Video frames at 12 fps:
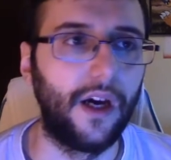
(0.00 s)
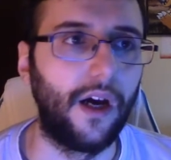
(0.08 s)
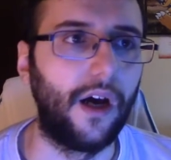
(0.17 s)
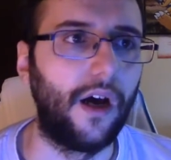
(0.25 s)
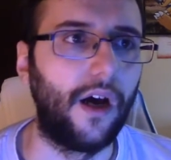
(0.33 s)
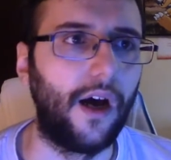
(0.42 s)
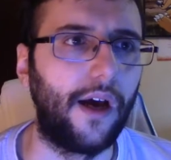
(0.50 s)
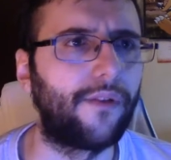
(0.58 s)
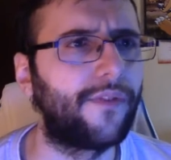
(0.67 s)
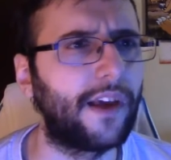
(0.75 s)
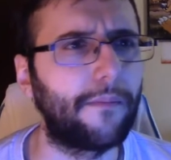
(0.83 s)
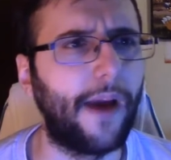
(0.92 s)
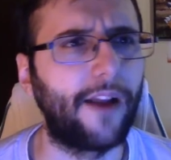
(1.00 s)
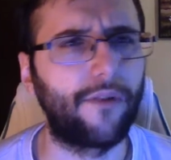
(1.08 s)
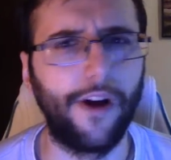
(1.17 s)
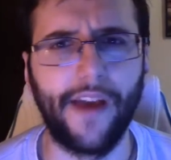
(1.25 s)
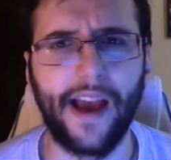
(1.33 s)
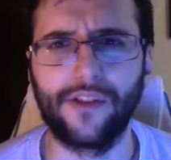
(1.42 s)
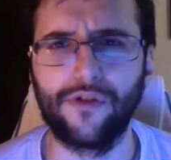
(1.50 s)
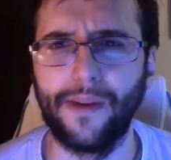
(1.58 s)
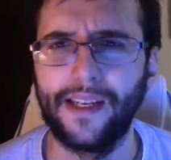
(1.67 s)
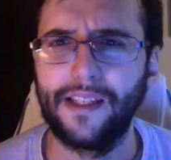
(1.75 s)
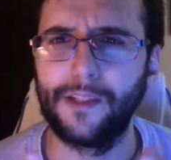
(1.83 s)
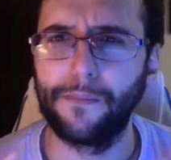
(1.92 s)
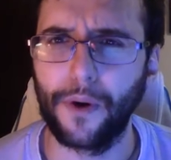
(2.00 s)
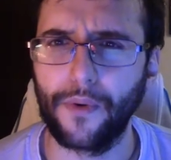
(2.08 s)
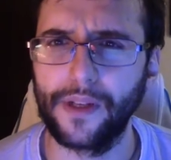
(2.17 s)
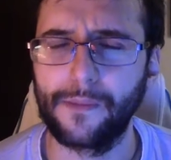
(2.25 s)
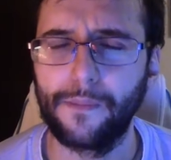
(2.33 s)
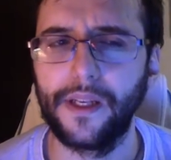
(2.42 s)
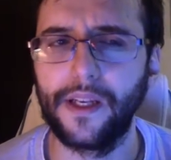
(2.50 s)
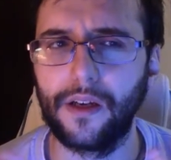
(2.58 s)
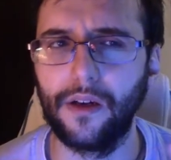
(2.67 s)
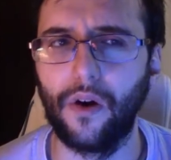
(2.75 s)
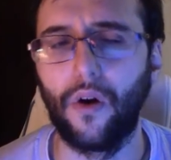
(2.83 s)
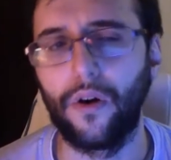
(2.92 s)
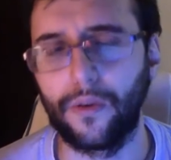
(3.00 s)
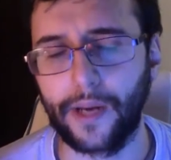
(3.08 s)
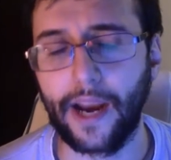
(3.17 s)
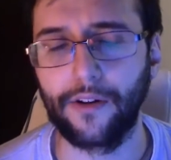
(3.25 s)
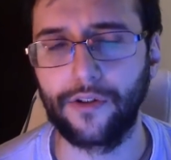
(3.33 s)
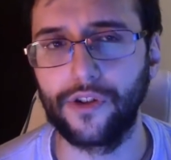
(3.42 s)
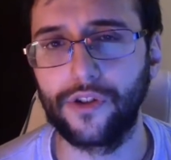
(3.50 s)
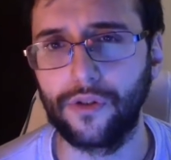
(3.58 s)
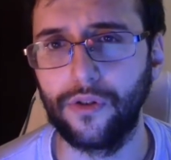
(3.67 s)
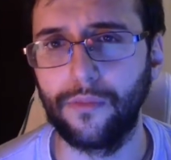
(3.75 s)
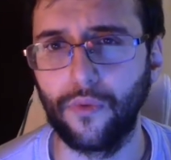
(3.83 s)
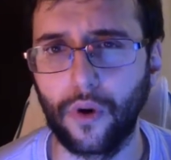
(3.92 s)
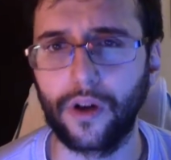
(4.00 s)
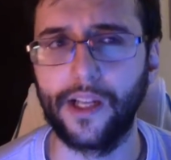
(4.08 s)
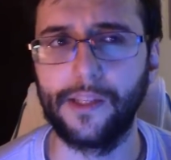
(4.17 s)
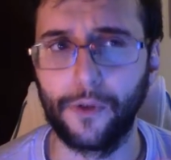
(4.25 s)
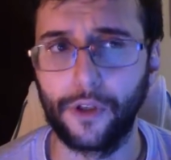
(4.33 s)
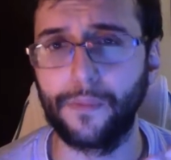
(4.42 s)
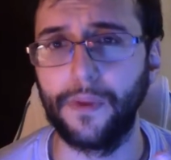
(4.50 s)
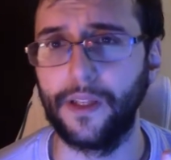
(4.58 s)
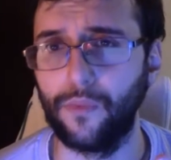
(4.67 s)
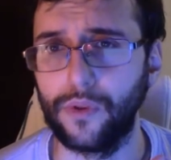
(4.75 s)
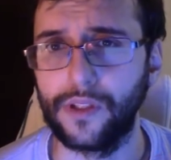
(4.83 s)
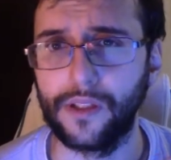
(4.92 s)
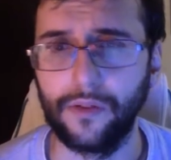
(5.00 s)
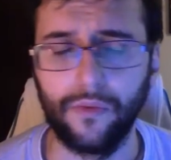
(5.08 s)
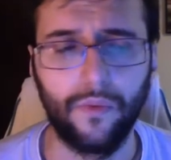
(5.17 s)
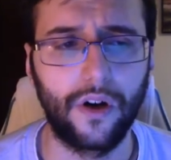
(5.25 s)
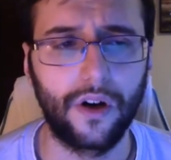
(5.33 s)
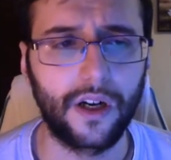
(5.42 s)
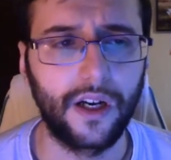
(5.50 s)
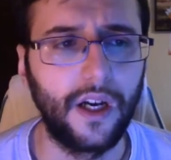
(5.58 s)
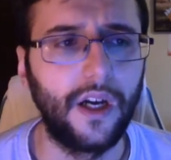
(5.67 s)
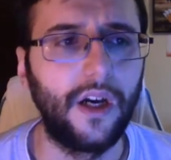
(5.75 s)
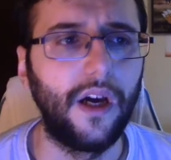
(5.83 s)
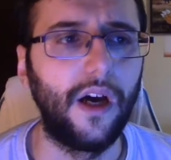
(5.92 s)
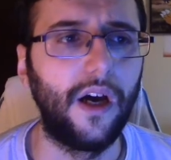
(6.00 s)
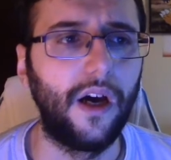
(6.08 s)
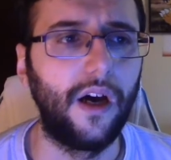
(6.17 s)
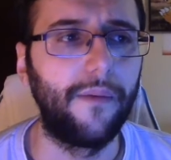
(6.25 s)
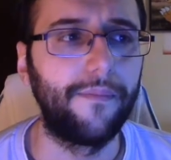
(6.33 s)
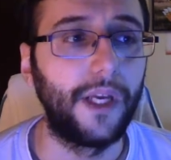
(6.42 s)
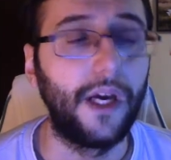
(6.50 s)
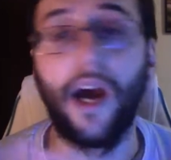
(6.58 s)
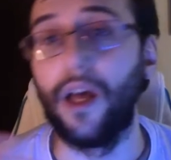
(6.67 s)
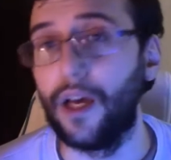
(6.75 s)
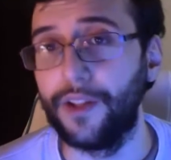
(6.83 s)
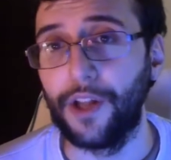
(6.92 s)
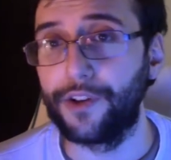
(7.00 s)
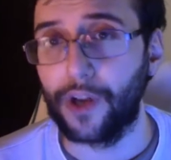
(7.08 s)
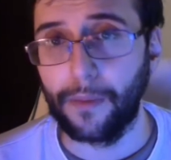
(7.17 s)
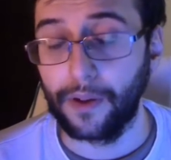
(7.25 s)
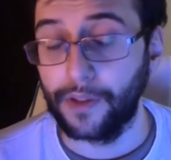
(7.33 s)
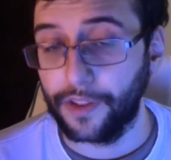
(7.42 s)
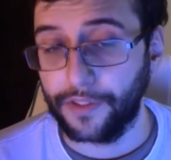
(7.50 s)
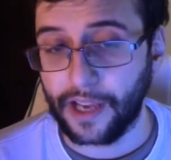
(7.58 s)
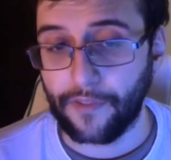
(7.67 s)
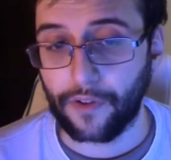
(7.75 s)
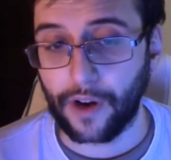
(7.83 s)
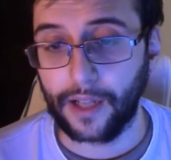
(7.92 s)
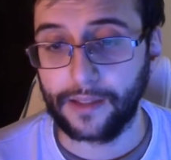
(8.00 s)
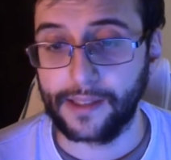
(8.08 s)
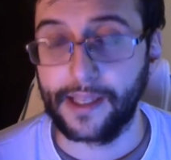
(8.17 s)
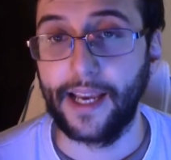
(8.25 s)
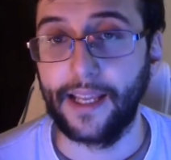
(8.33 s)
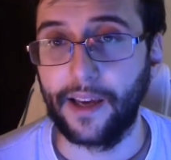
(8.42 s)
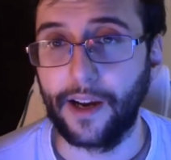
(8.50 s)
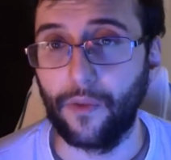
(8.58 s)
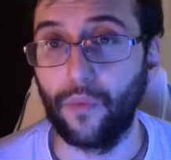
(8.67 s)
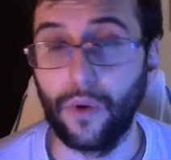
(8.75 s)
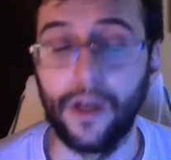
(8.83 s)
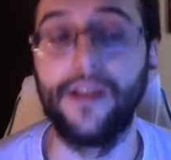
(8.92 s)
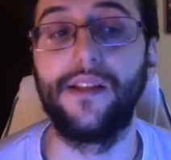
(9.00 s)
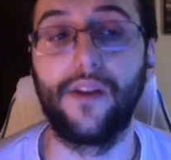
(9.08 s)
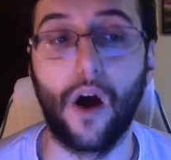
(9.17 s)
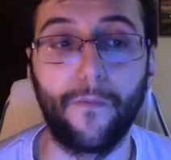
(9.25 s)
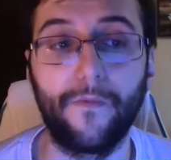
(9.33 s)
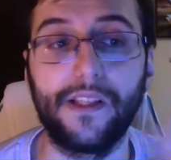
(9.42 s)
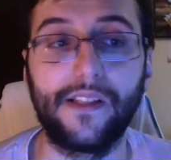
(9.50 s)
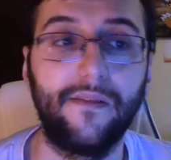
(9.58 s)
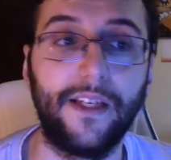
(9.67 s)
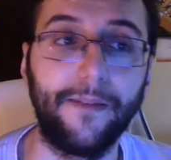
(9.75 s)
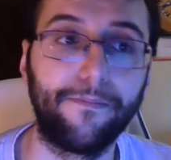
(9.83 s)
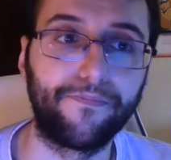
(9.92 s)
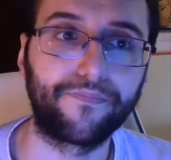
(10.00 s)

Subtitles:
I don't think Minecraft has too many spirits, or characters to work as spirits, but it would still work. Another thing I forgot to say there was obviously